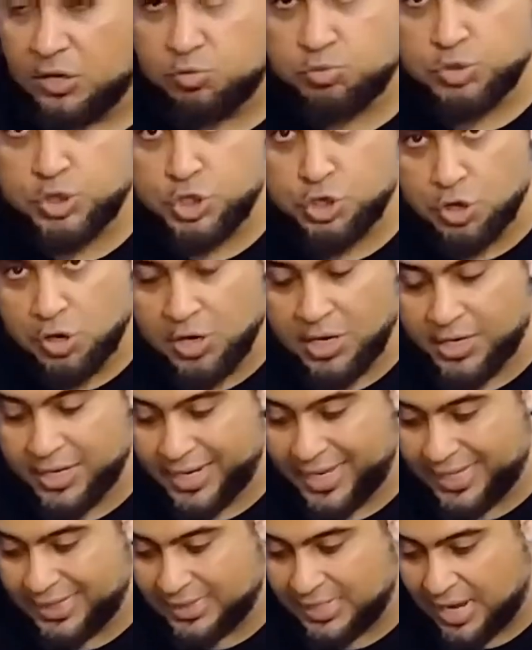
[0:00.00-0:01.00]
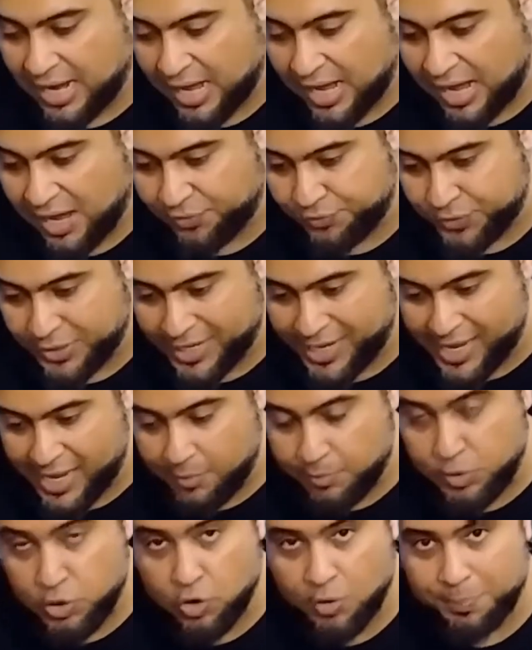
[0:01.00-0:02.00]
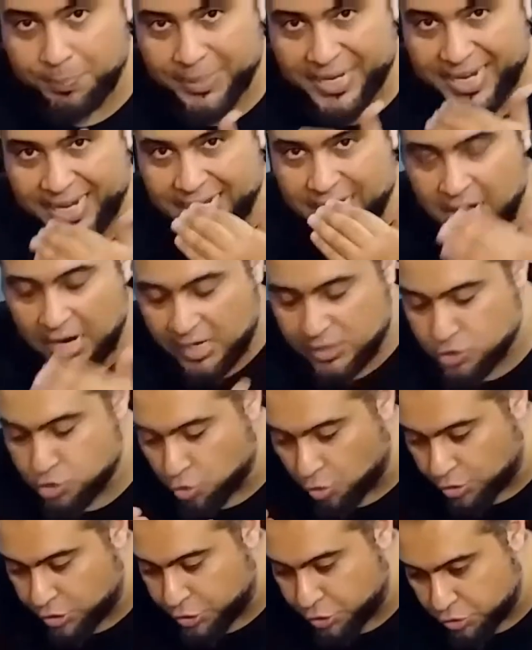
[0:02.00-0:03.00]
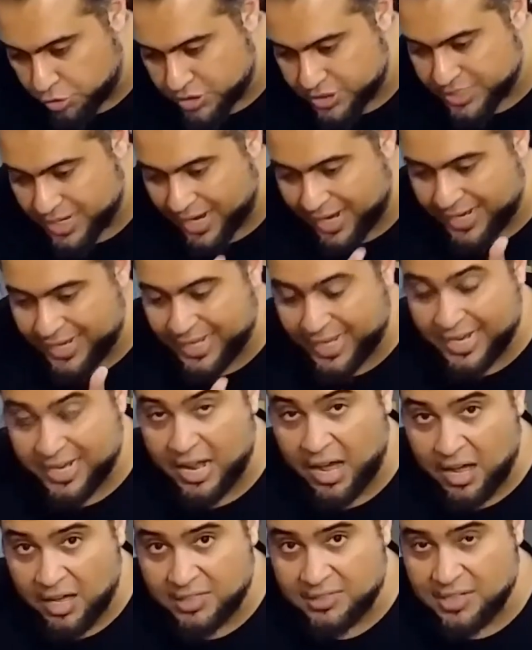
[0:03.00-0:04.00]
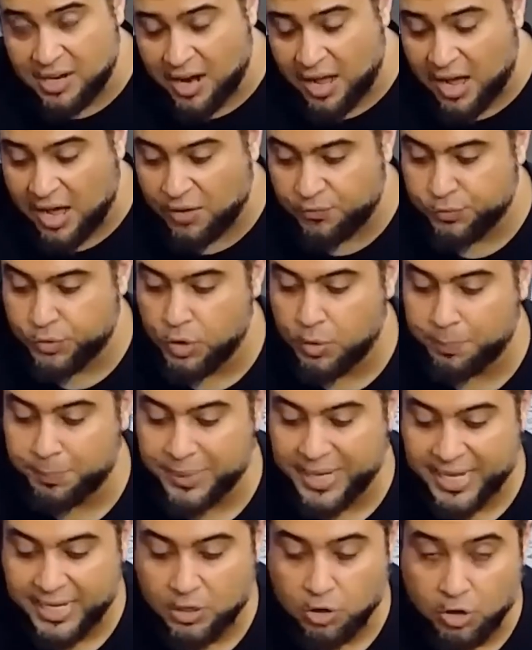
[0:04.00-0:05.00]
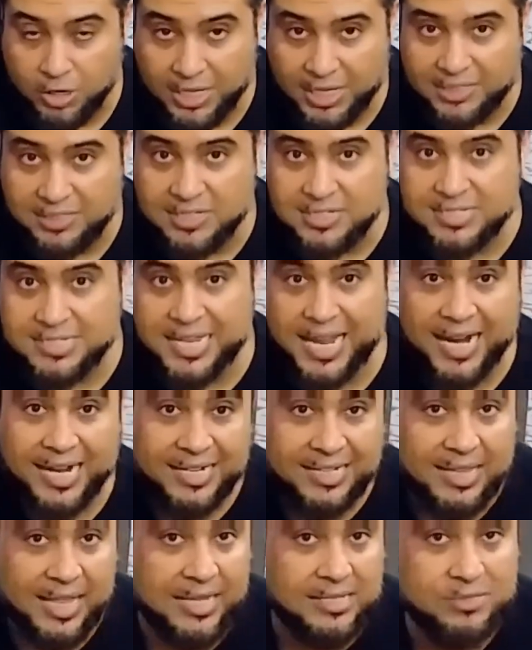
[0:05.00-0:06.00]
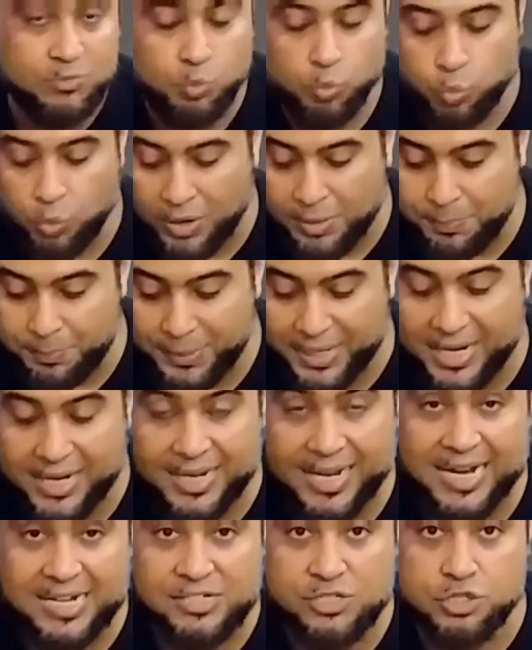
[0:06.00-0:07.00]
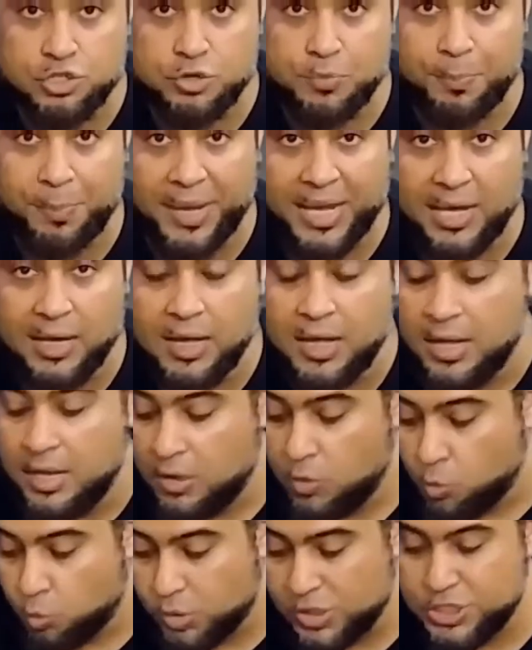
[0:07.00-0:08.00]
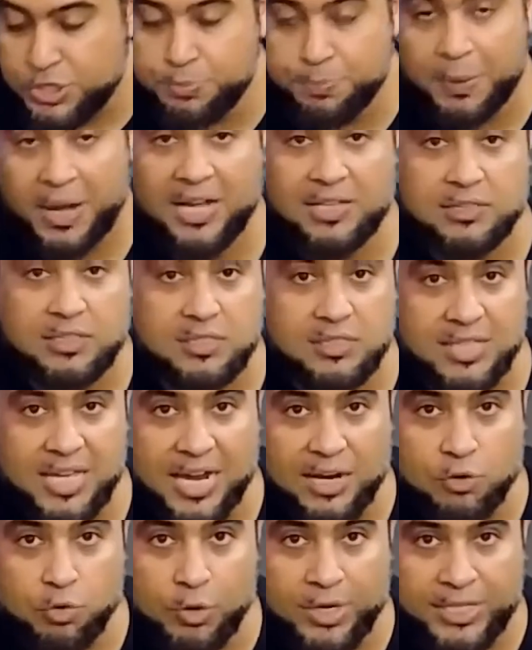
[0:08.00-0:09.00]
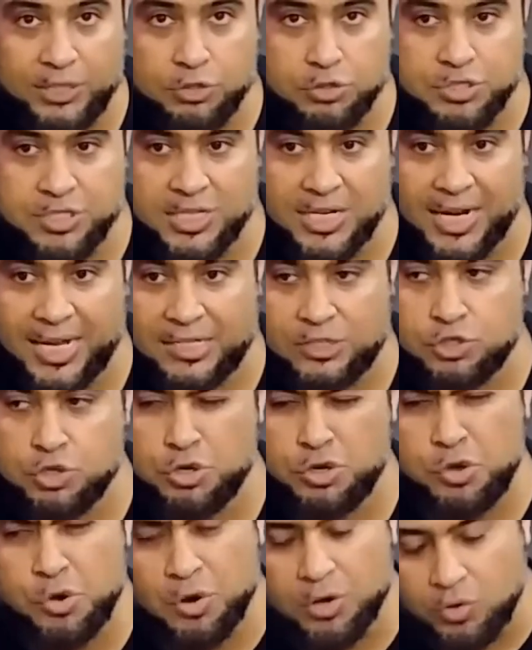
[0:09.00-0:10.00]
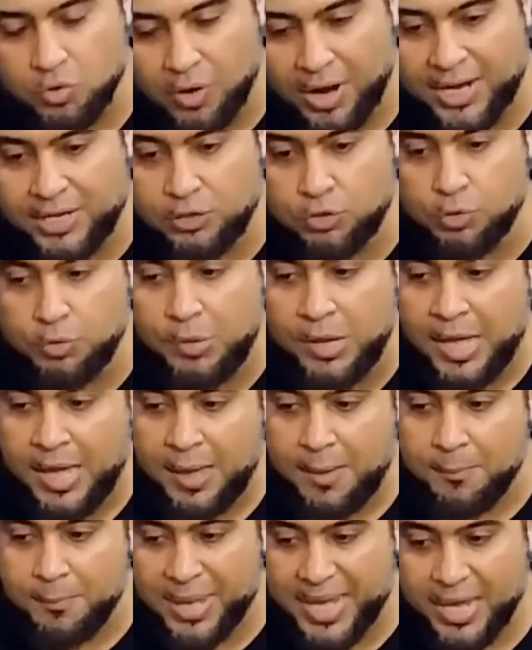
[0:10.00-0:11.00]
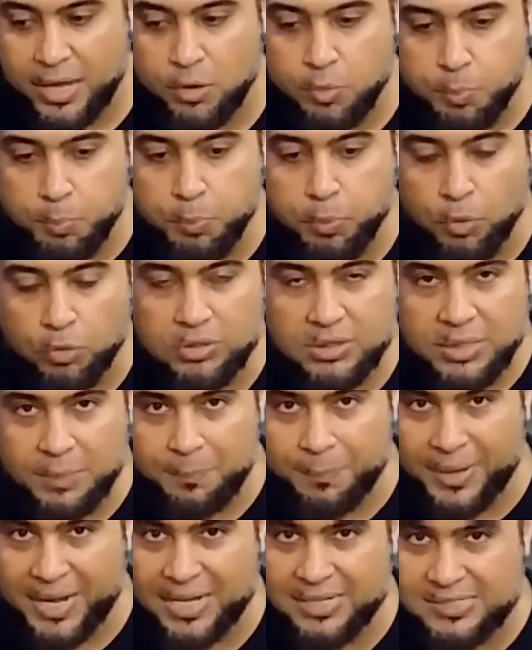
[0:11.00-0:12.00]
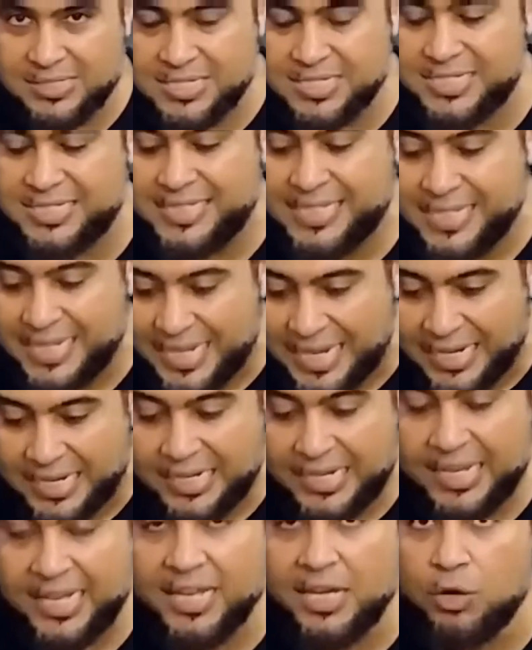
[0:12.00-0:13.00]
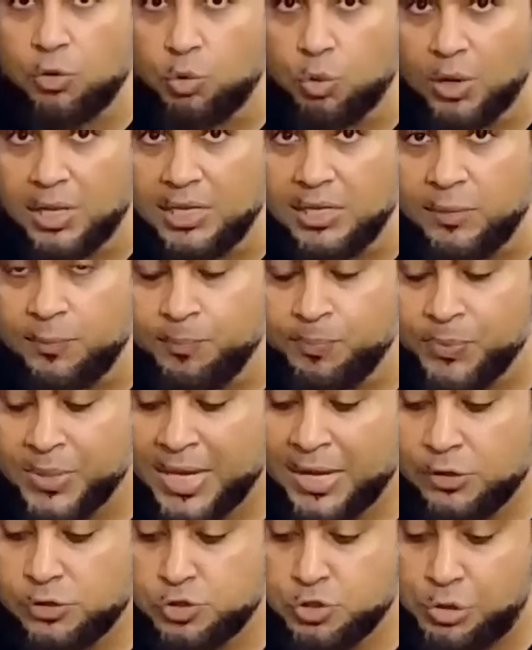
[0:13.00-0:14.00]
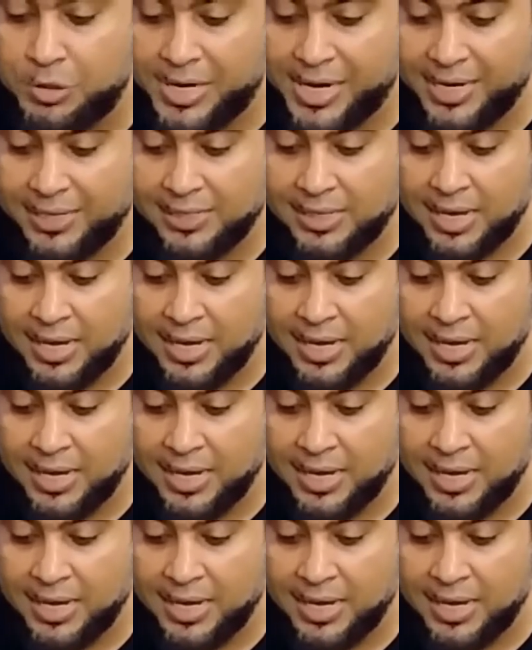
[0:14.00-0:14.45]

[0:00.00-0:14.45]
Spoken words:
you are in the half the game you are playing cards on your side, in other half you are playing on other side, then one player gets to pick which path they are going to select. So you are trying to make both the paths nearly equal, so that